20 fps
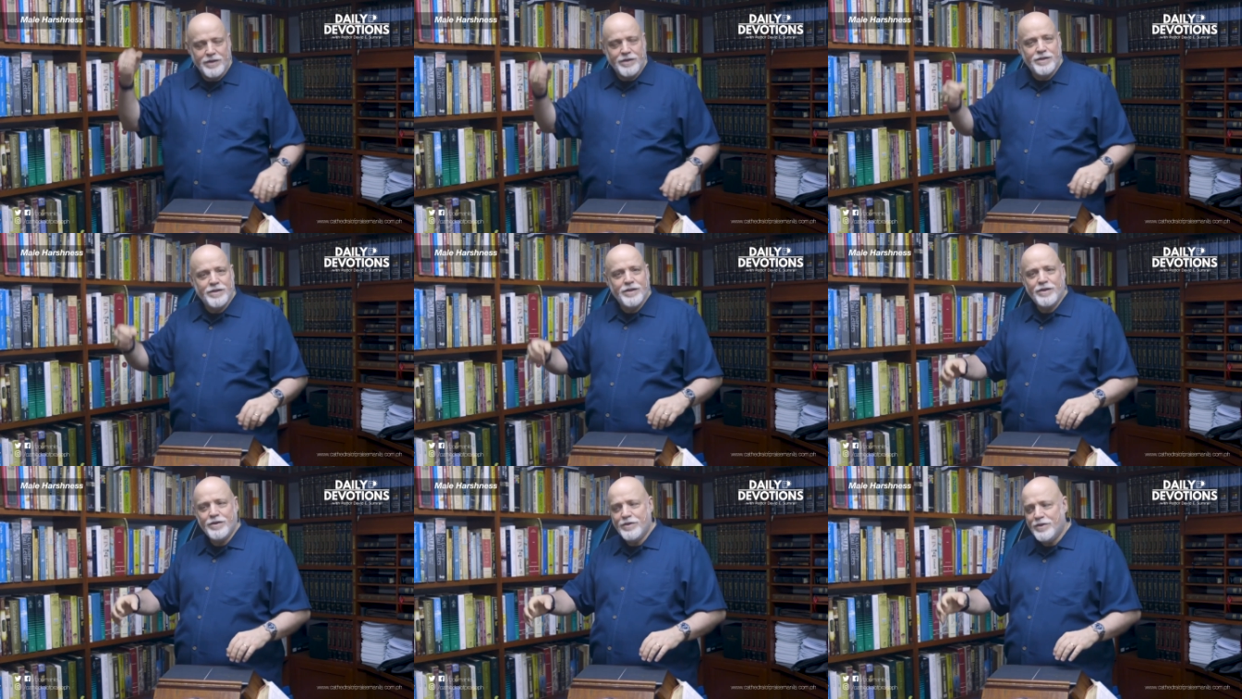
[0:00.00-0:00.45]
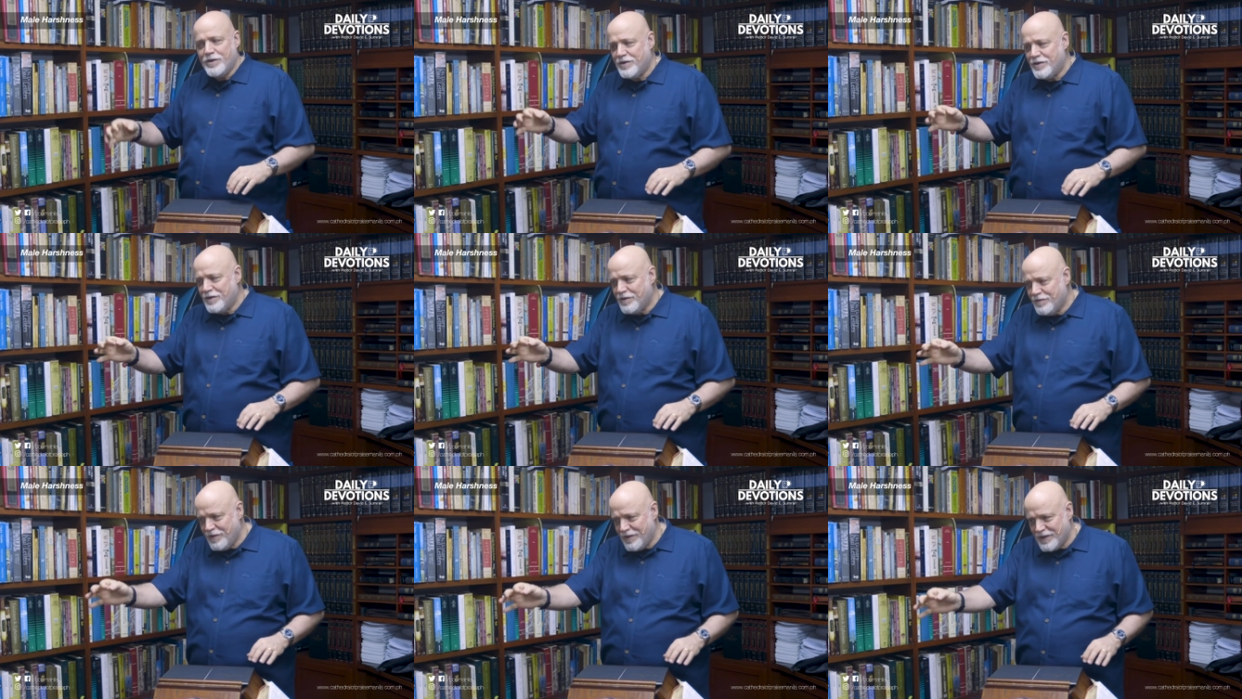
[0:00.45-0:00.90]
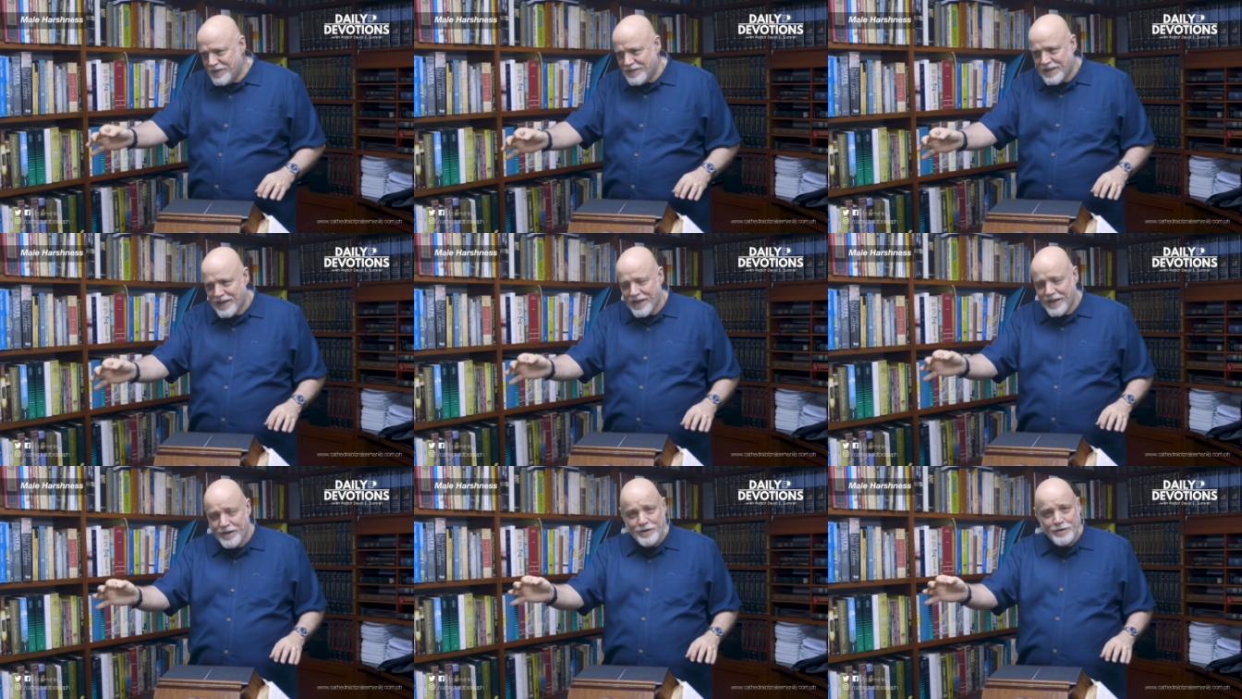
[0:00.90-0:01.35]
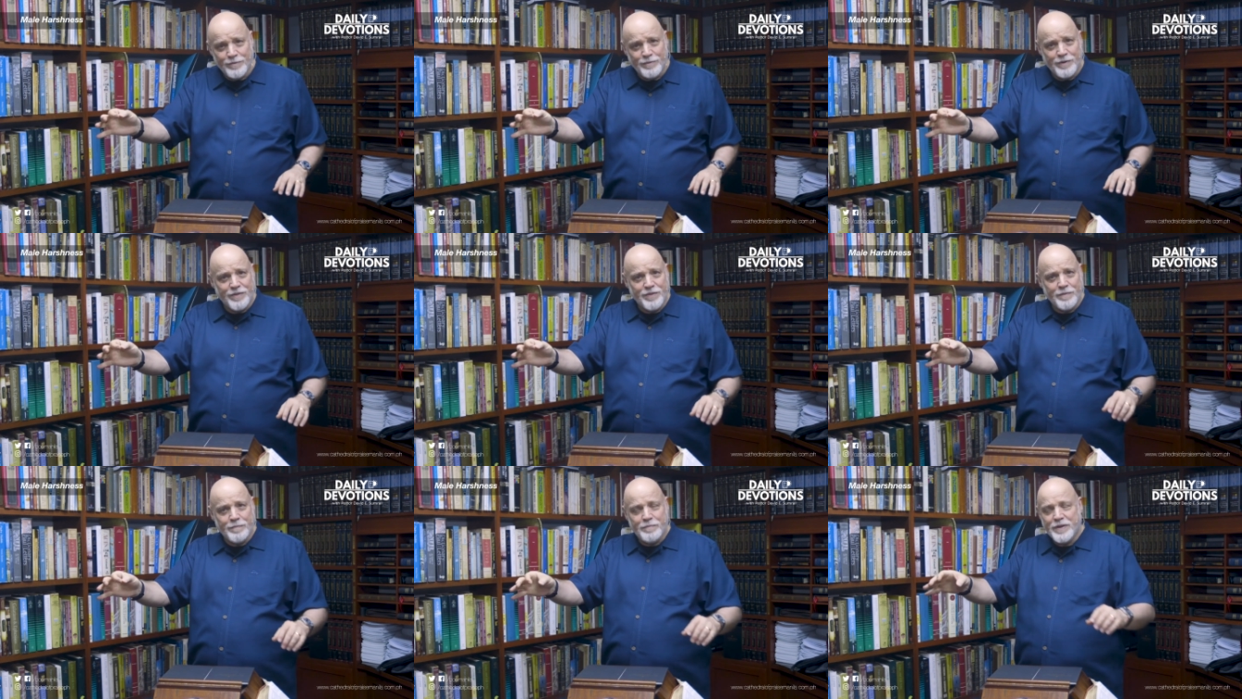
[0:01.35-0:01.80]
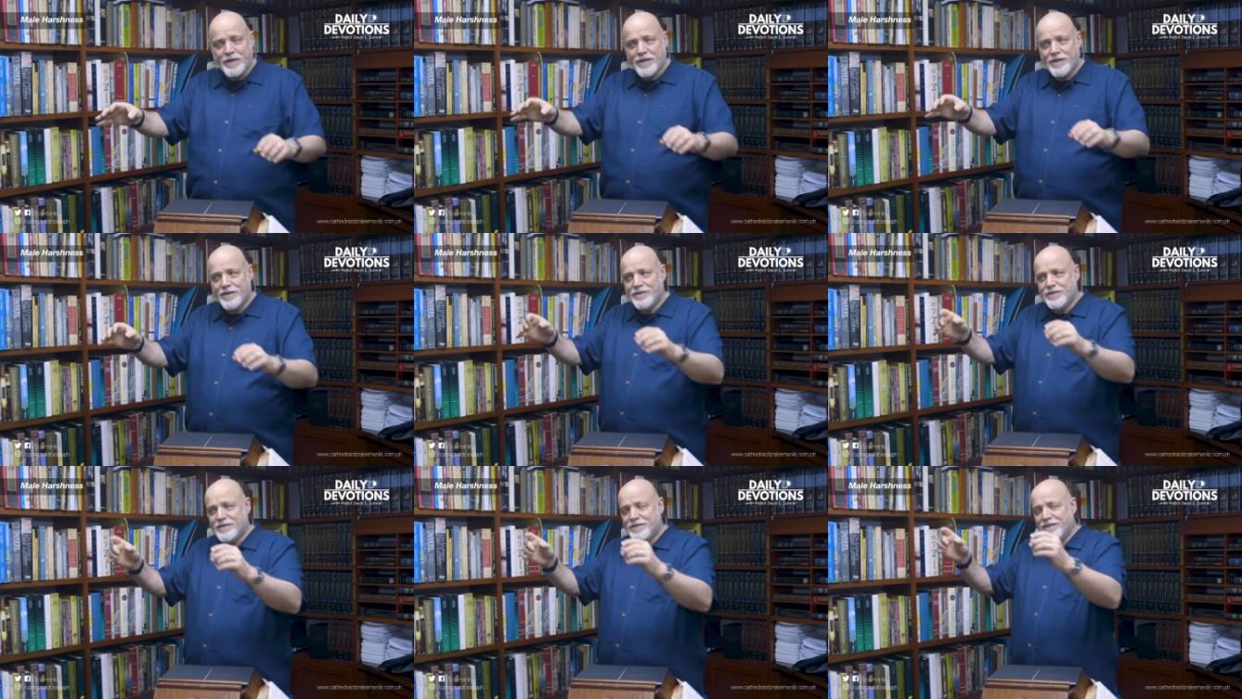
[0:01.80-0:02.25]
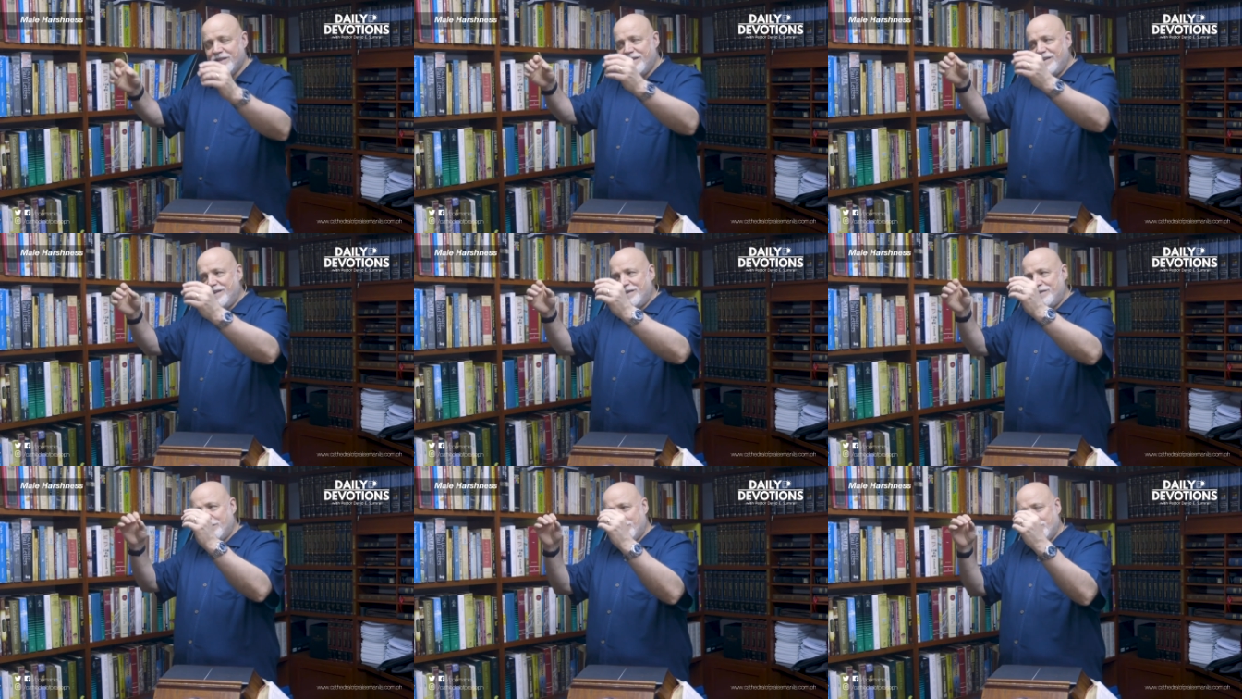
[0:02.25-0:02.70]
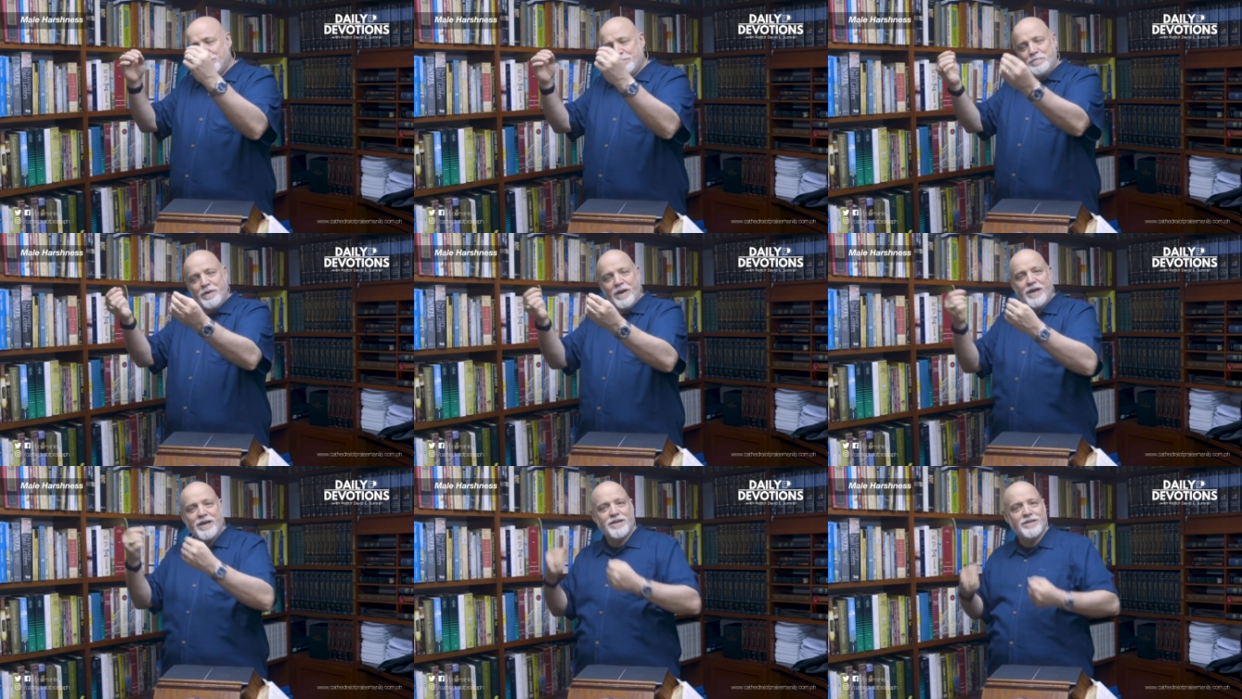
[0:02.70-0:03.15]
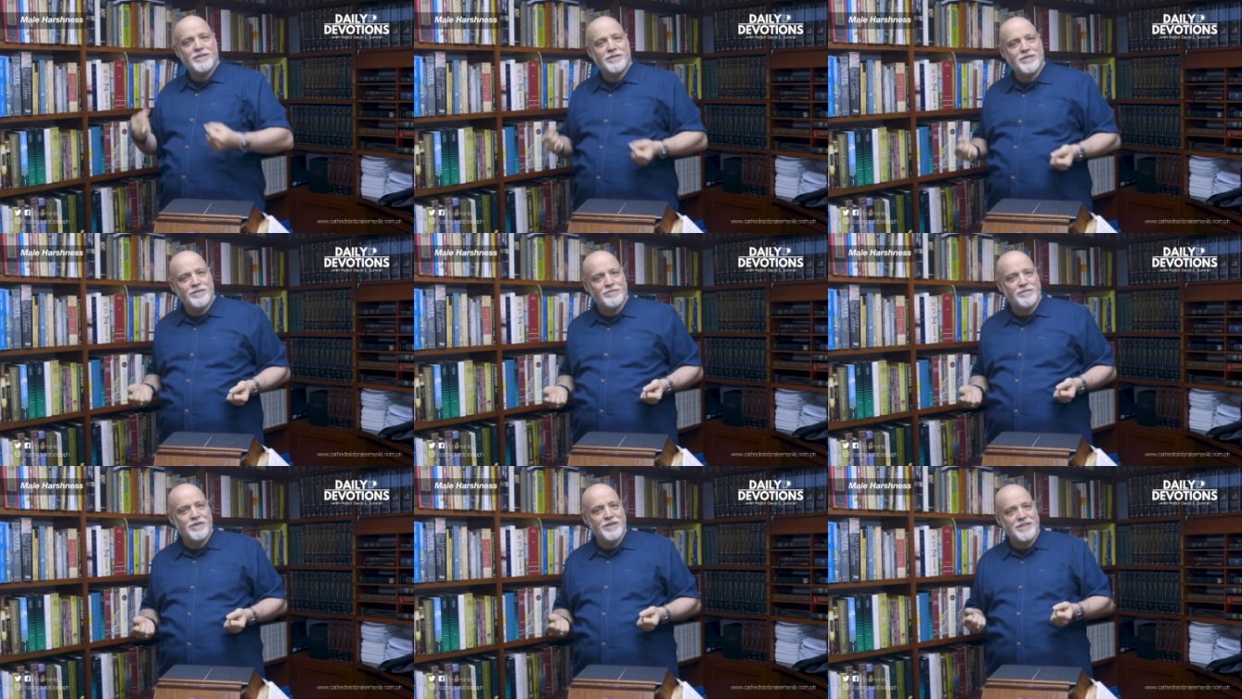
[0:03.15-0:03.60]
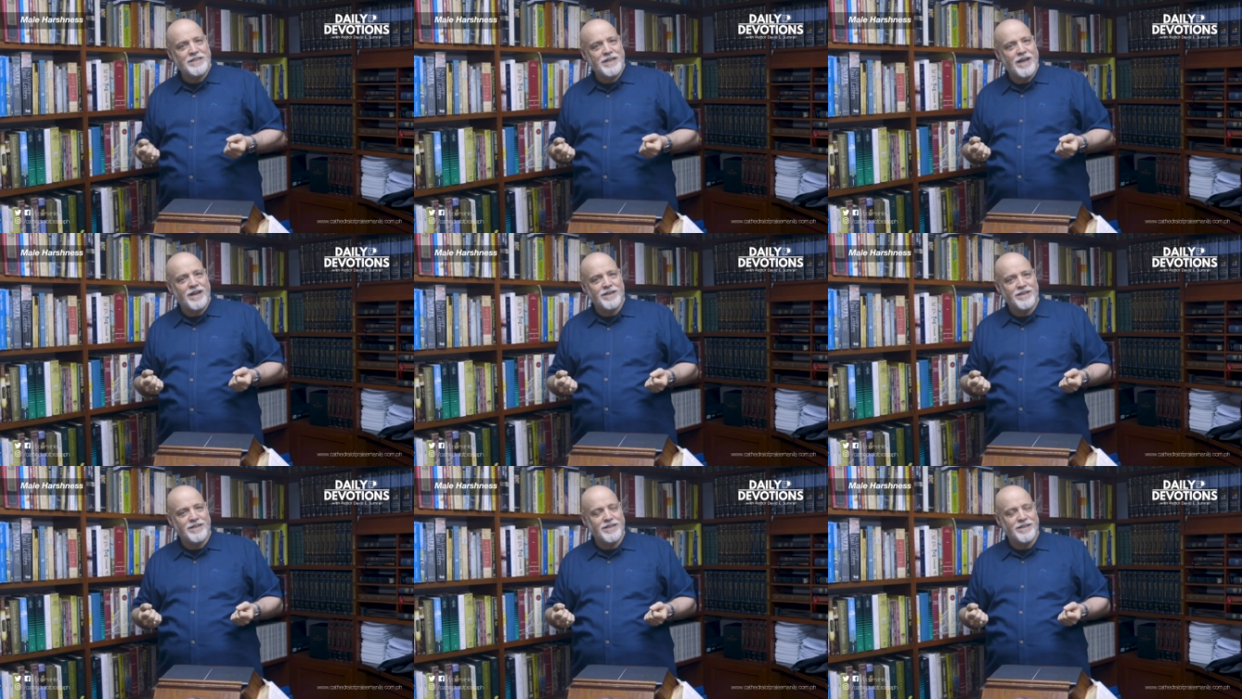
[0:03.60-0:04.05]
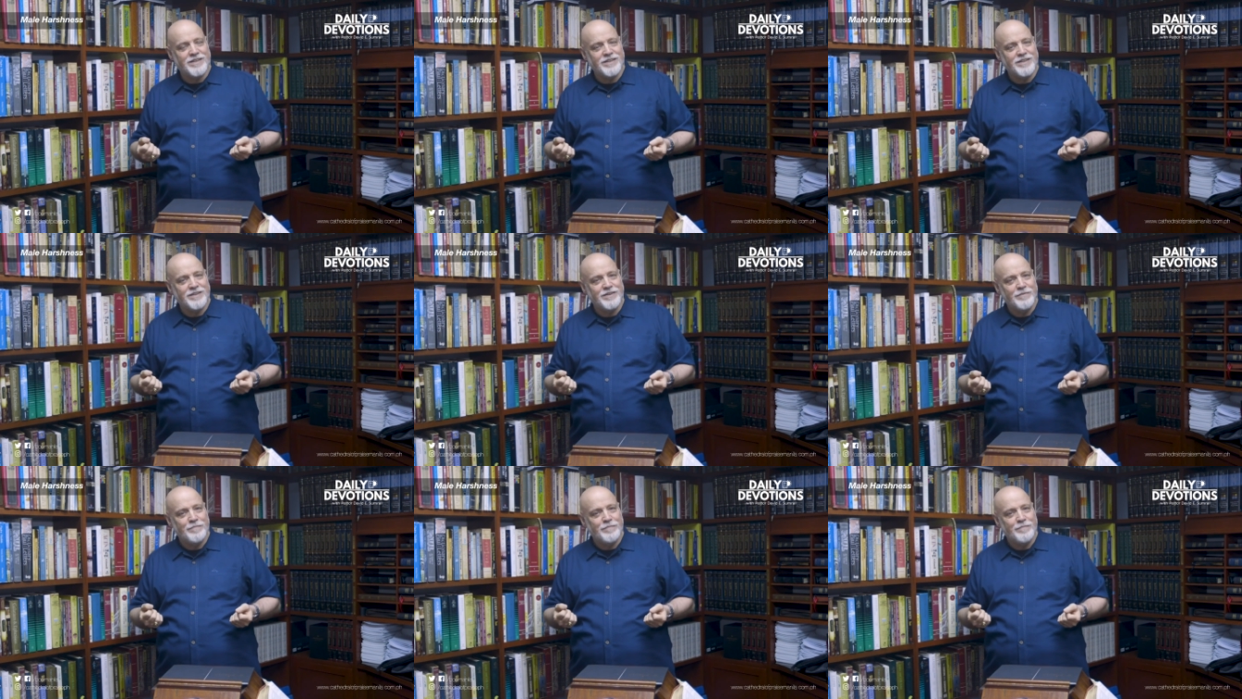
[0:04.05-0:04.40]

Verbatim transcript: No, no, you're, you're very tender with it because those petals are very delicate.